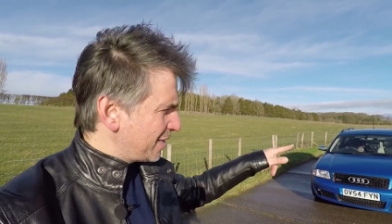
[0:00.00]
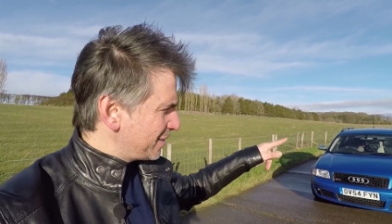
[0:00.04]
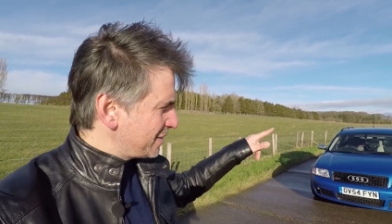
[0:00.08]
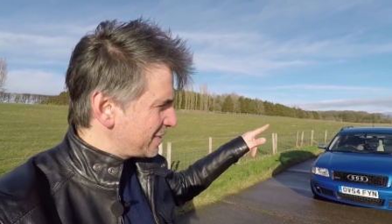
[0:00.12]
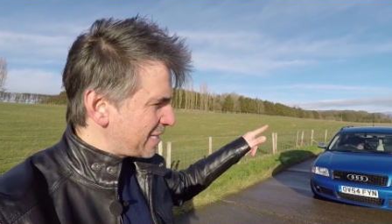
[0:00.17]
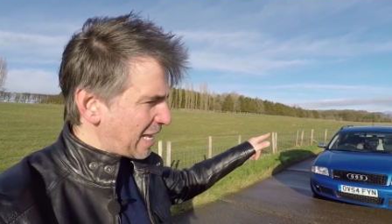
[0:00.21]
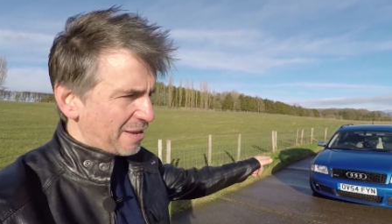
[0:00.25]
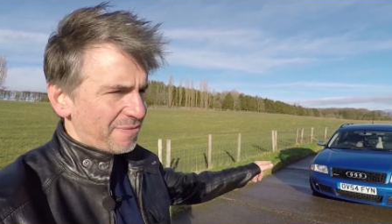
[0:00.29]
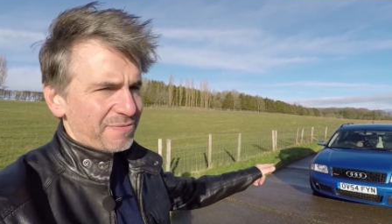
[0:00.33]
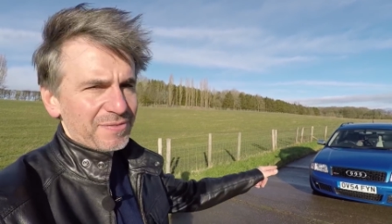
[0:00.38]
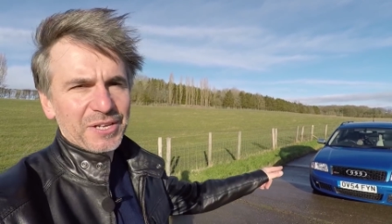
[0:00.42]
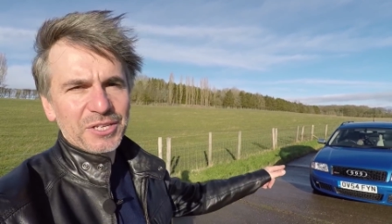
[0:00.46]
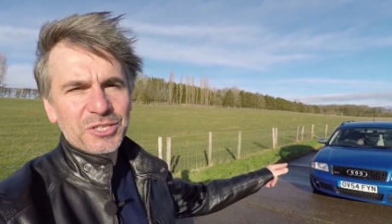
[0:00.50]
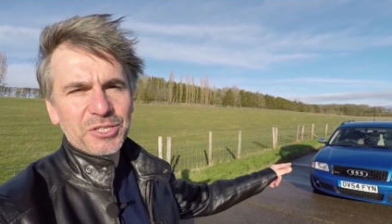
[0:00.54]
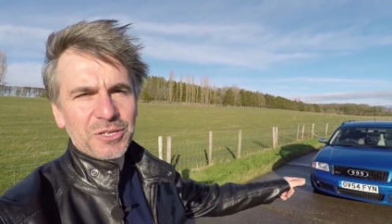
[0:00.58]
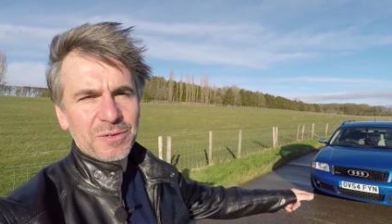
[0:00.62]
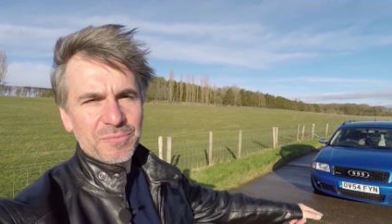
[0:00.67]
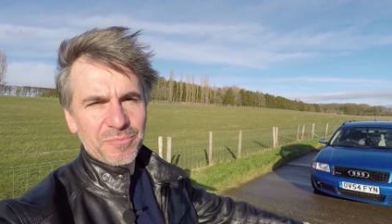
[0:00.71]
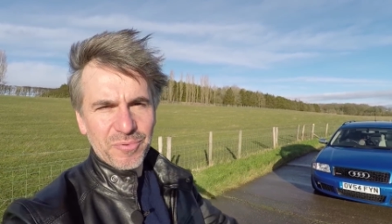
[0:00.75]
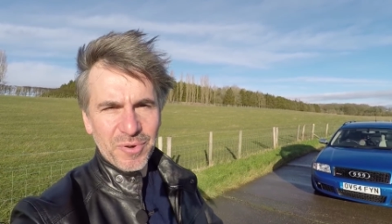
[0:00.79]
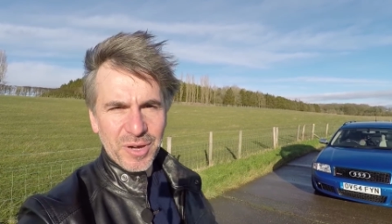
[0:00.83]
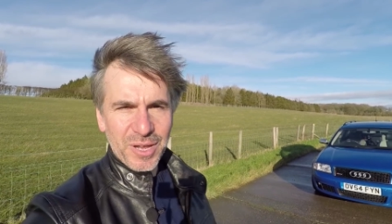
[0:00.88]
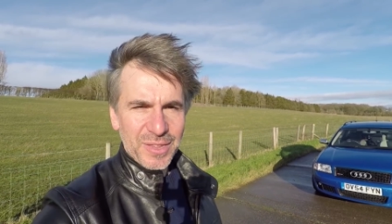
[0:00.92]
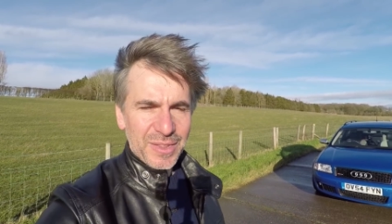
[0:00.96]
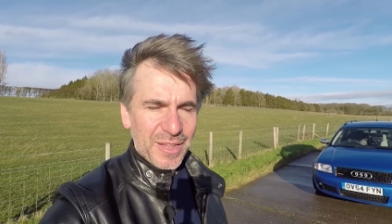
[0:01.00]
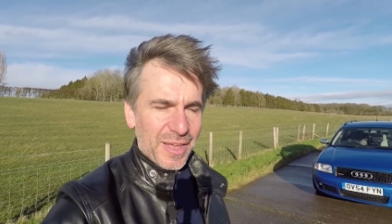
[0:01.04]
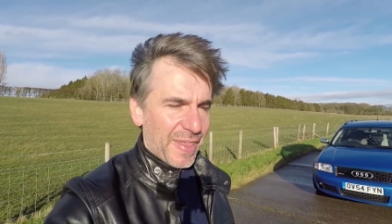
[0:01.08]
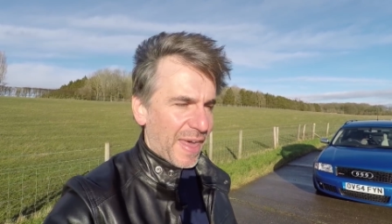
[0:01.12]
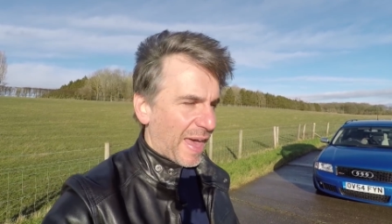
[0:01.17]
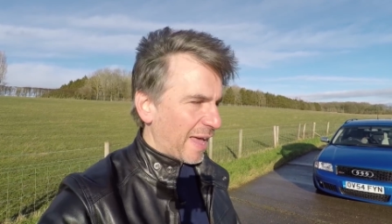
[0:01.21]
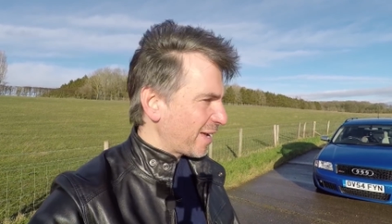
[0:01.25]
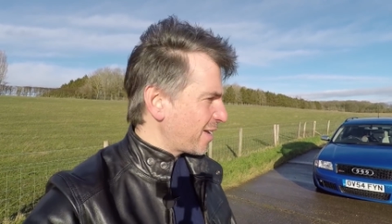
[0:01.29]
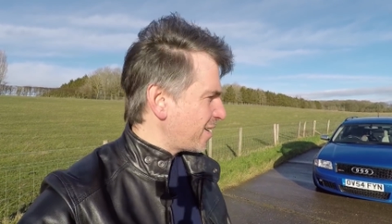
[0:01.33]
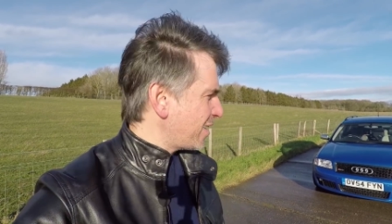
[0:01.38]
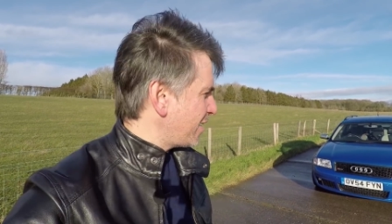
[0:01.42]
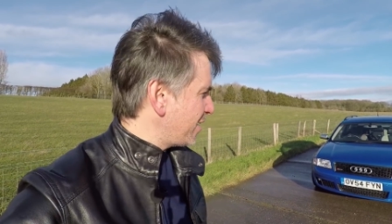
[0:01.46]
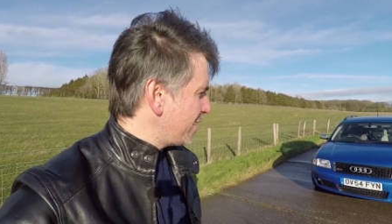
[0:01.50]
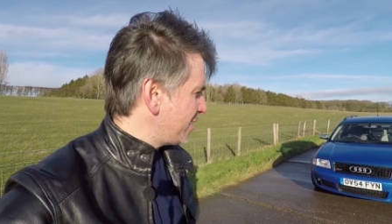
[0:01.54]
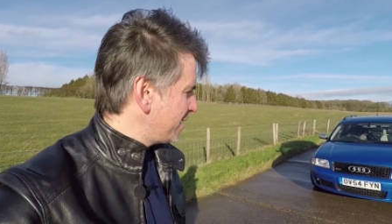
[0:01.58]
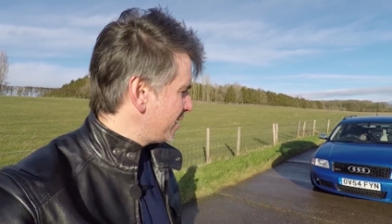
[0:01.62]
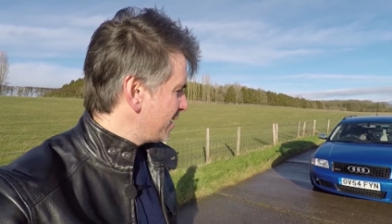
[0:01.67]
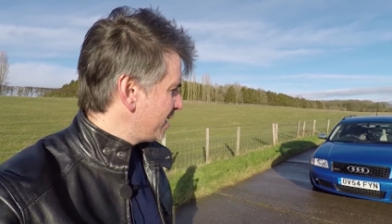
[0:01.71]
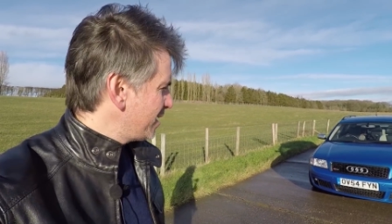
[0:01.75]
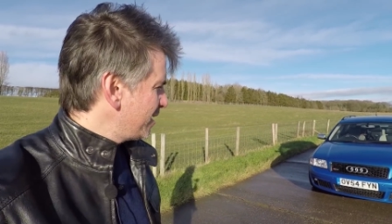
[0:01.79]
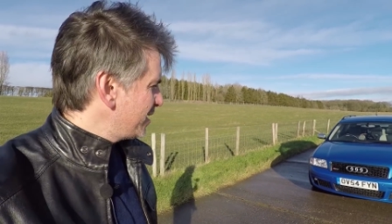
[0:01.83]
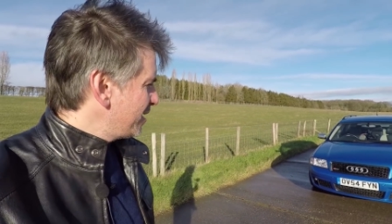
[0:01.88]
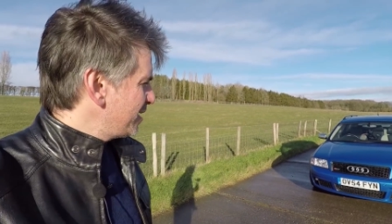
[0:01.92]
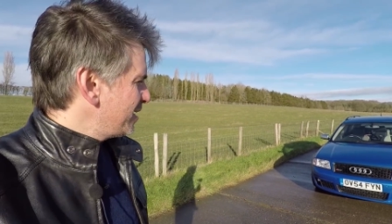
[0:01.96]
definitely shouldn't breathe like that car.
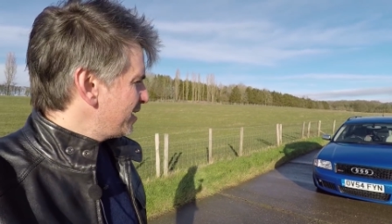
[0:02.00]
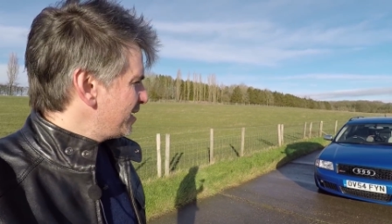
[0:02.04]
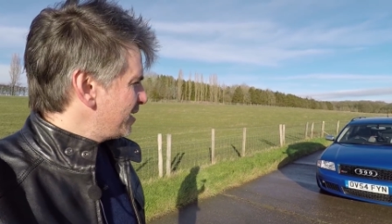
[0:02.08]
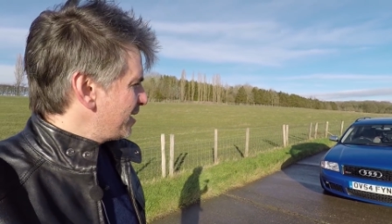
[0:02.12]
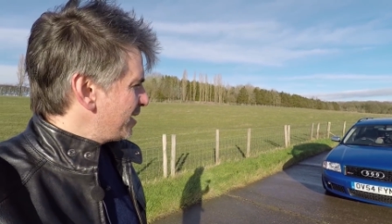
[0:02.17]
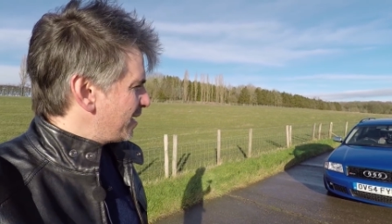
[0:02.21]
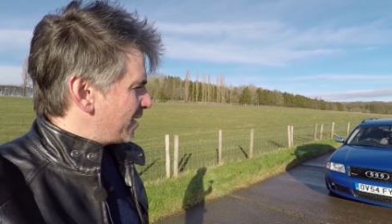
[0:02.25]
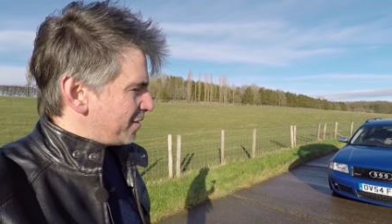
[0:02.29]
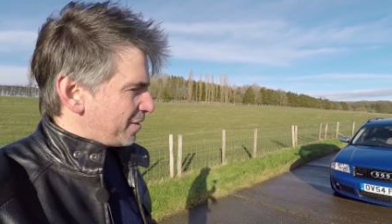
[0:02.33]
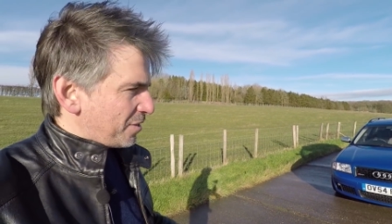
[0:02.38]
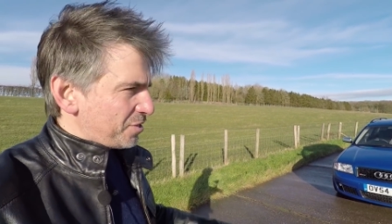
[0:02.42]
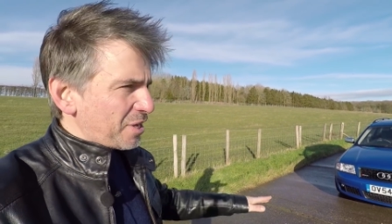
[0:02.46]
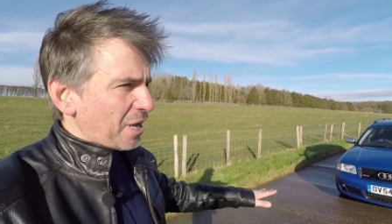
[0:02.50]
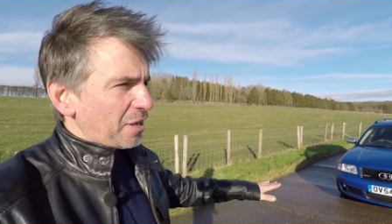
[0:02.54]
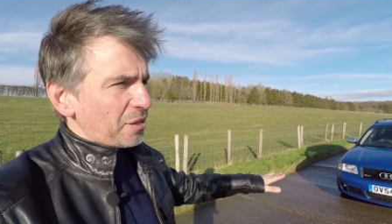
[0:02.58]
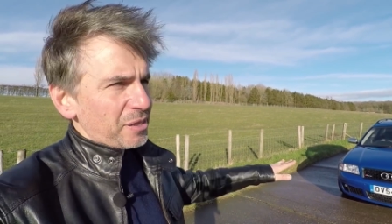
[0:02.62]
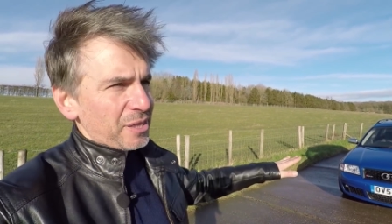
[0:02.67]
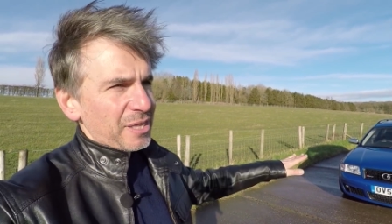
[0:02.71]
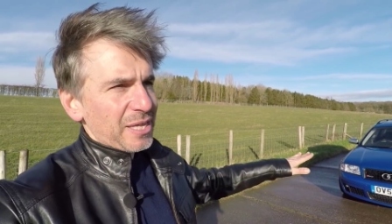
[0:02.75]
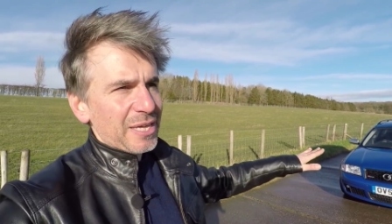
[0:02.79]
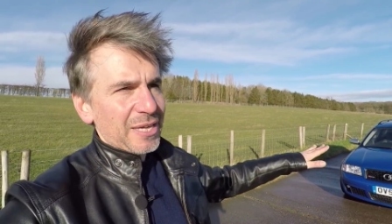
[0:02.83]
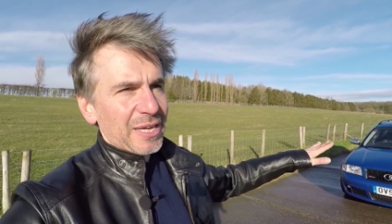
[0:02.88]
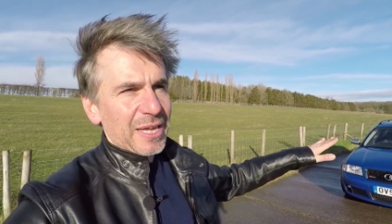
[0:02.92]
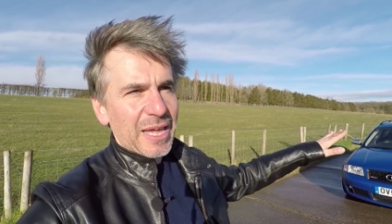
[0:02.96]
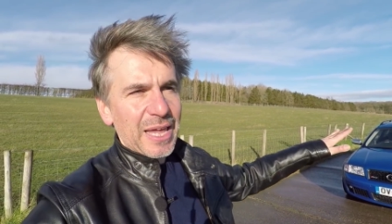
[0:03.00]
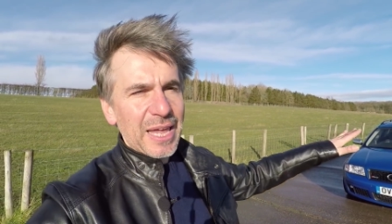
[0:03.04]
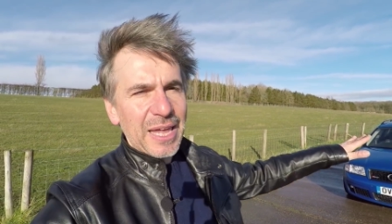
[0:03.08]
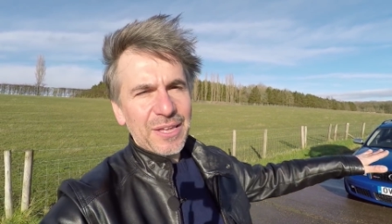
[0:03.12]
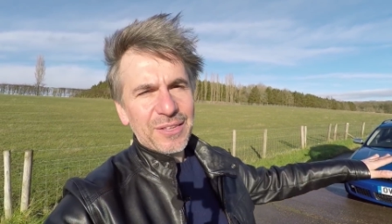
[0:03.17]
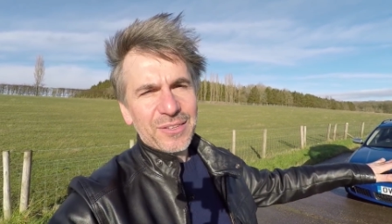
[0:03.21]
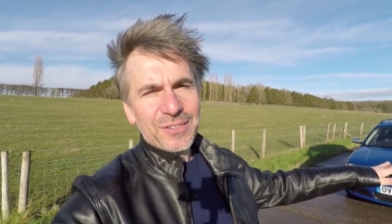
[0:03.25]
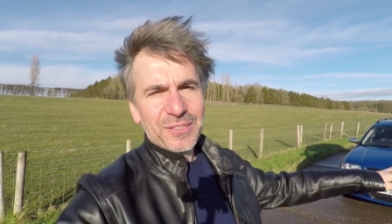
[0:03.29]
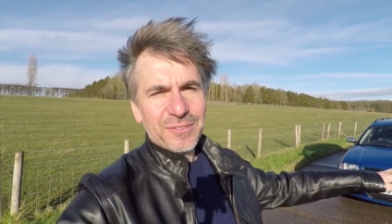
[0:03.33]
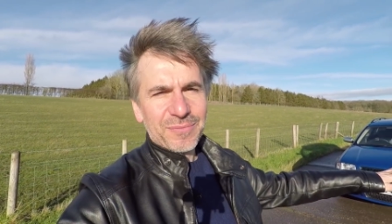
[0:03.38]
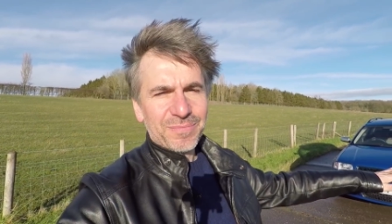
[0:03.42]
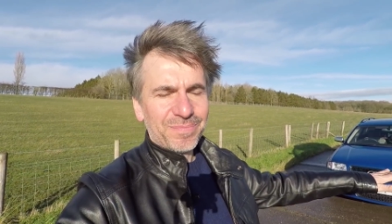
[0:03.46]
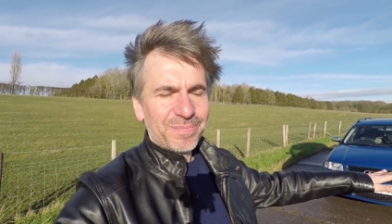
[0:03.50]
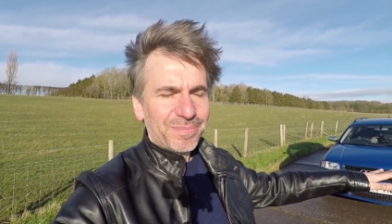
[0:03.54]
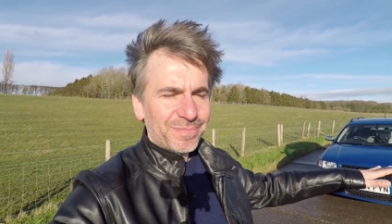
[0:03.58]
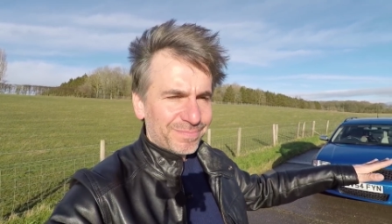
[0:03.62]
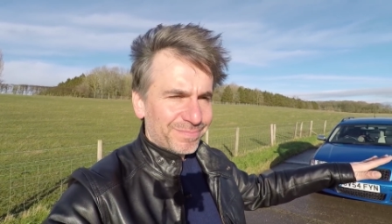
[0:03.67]
The chassis is